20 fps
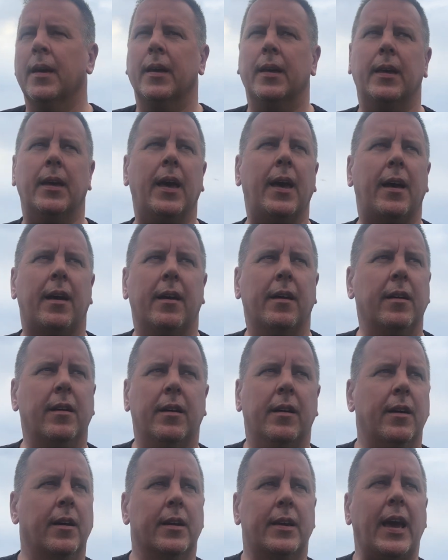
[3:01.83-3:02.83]
Yeah,
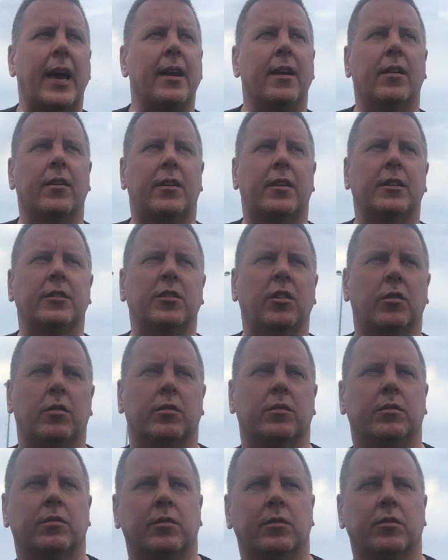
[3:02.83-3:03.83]
again, like it's
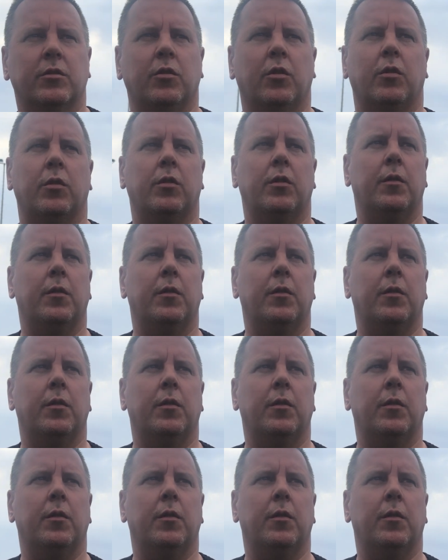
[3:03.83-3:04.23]
not